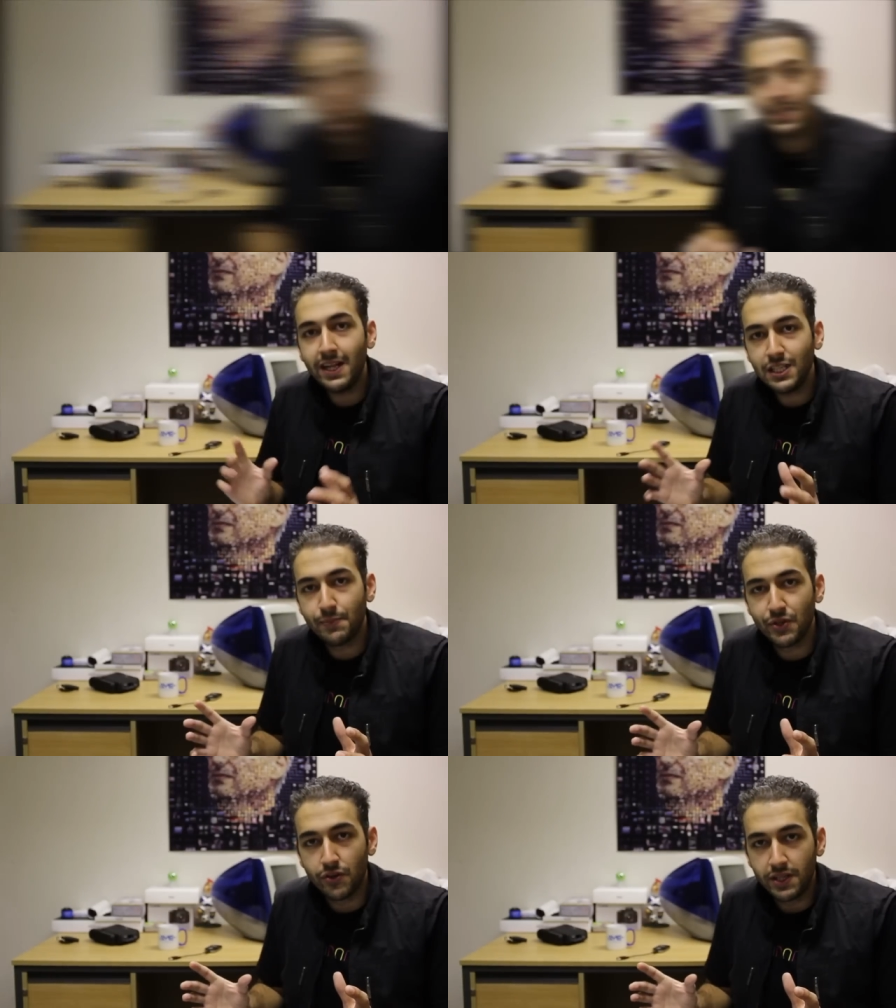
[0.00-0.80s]
And last
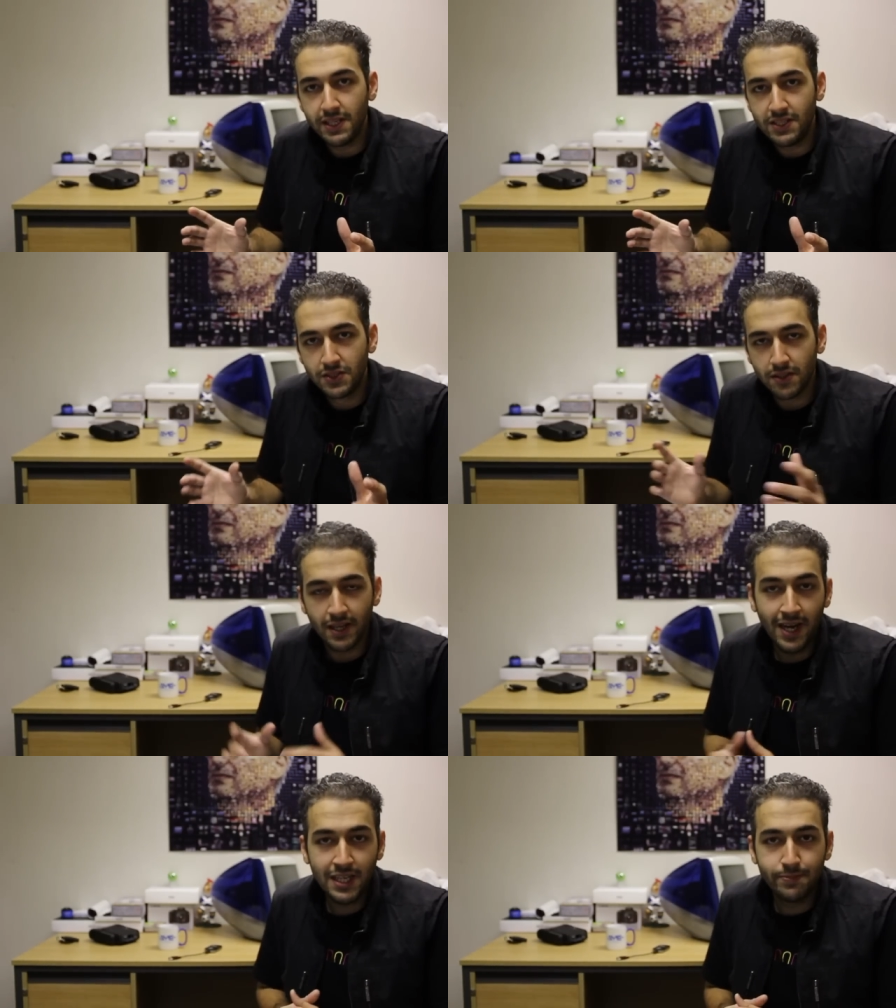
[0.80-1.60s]
but not least,
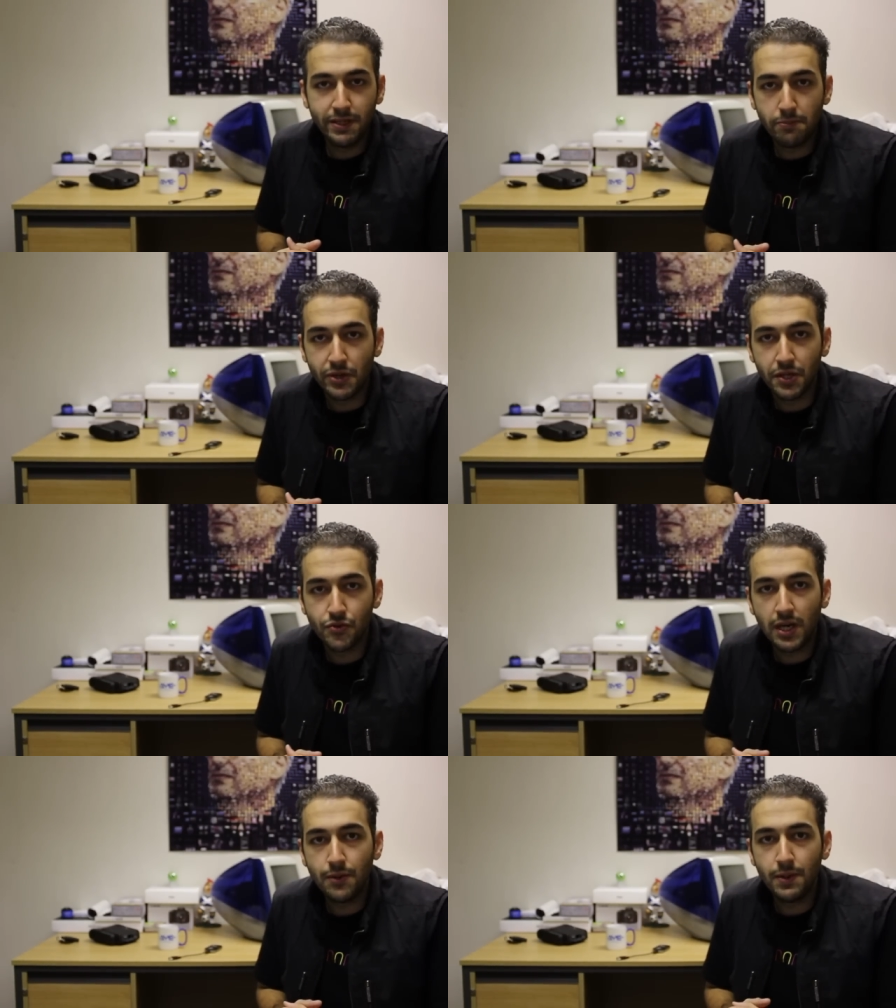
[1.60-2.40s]
it has been a pretty
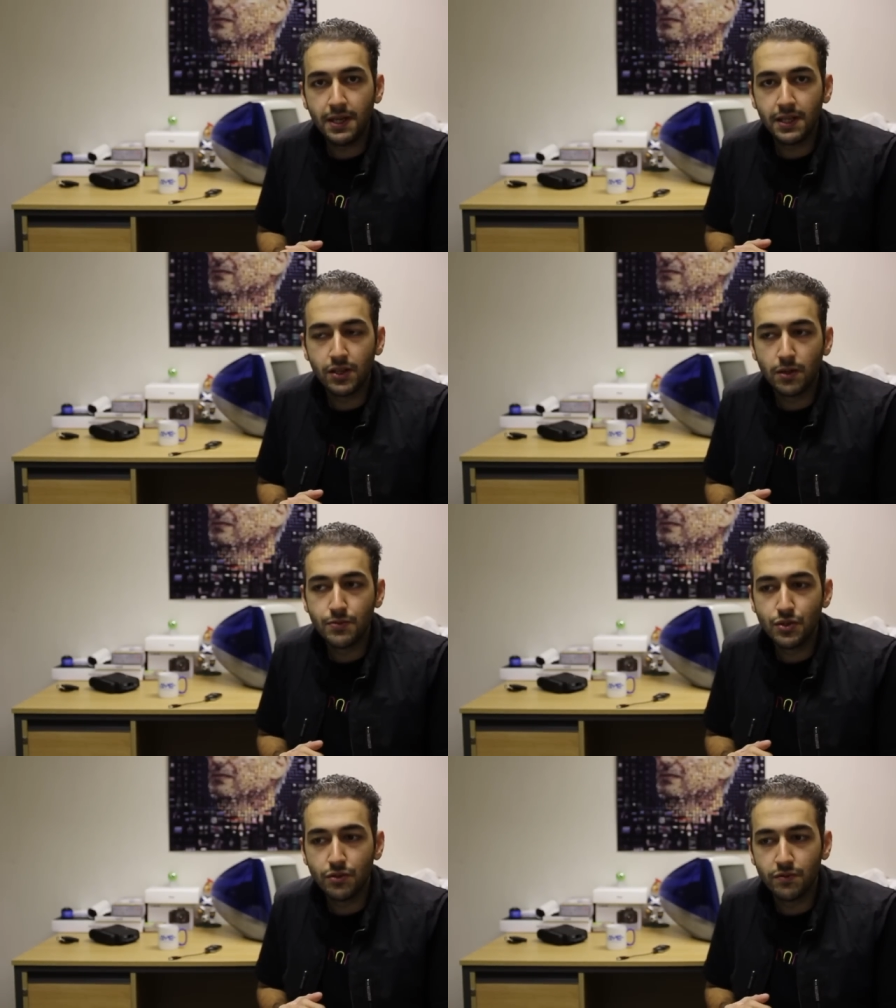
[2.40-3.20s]
dry week in
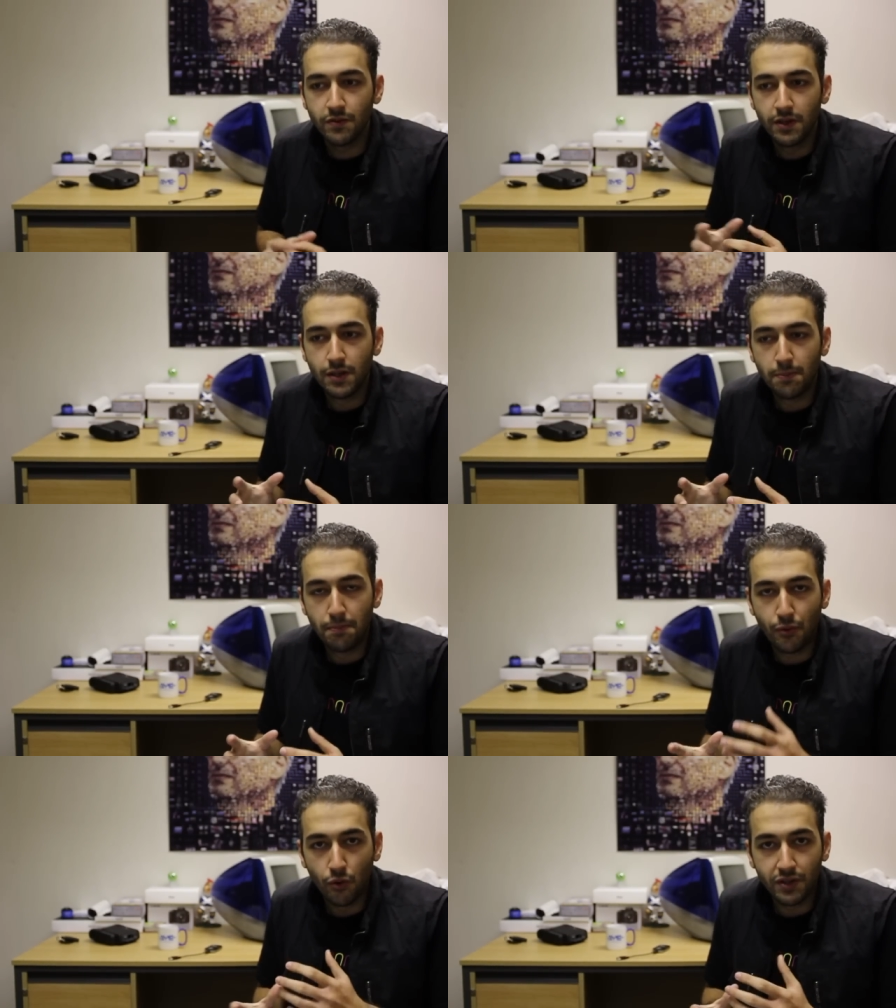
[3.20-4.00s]
terms of
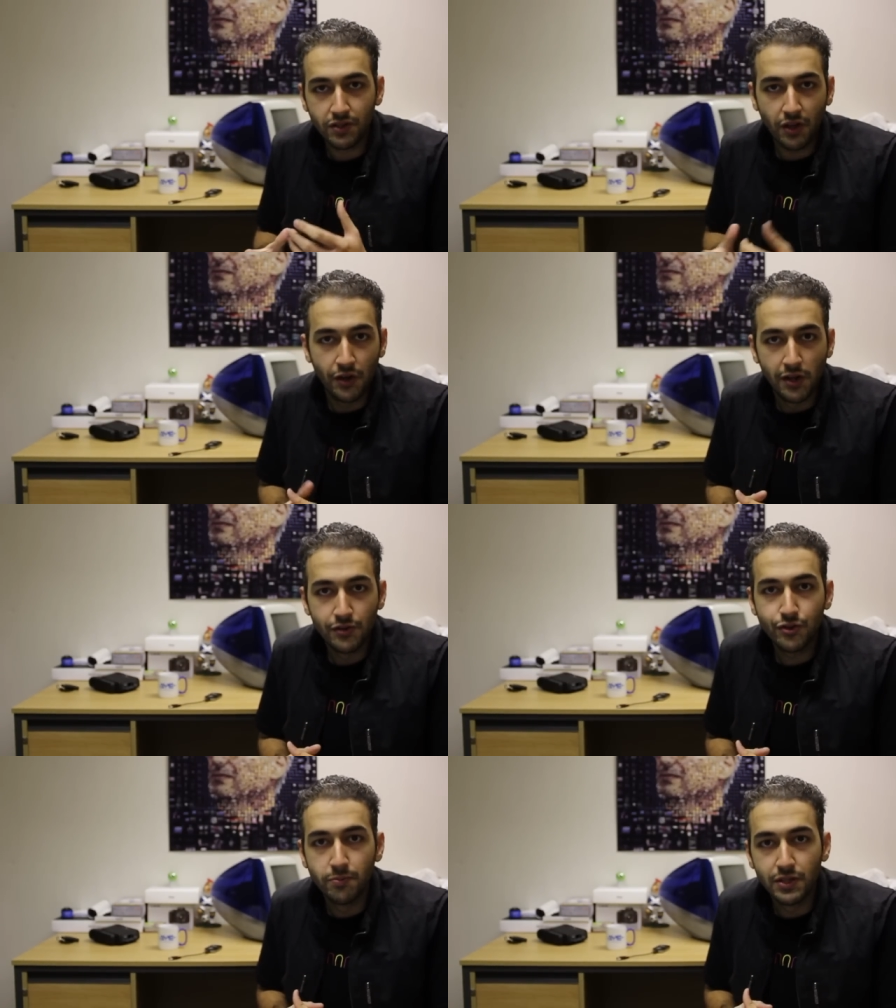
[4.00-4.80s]
product
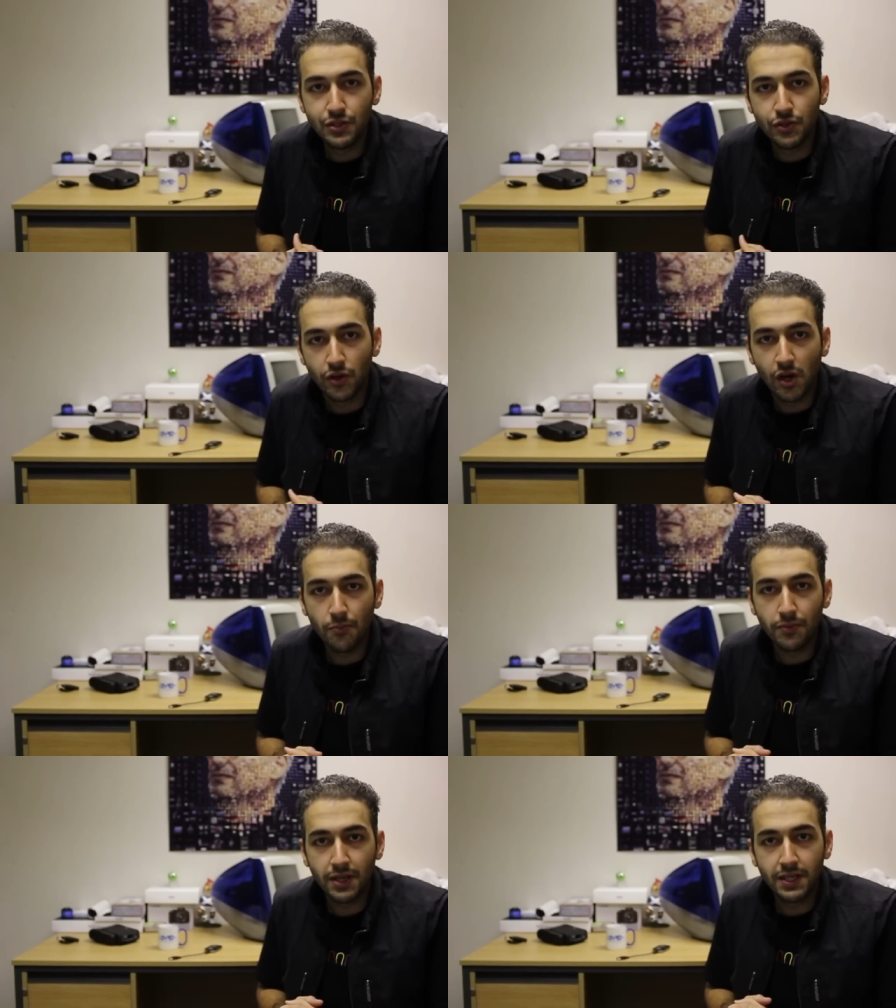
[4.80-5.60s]
announcements or
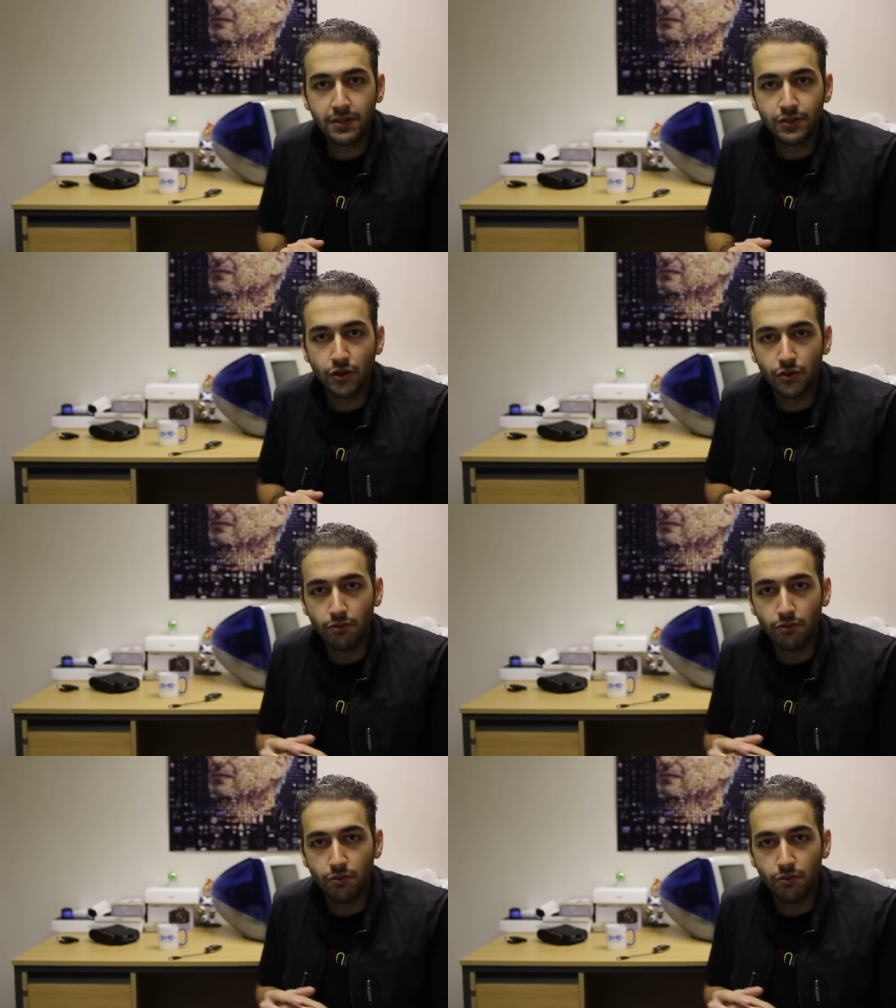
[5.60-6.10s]
upgrades or